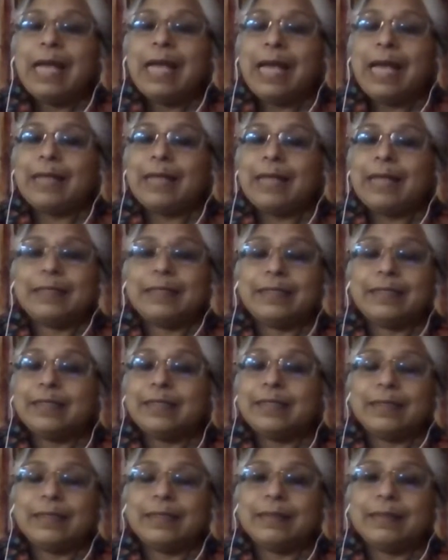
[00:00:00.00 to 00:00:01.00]
and
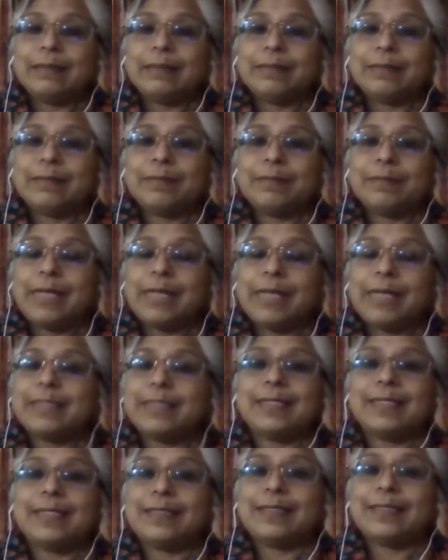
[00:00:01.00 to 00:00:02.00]

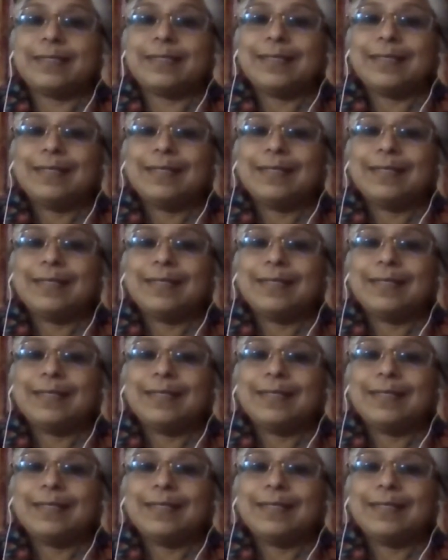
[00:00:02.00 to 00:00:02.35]
that's it.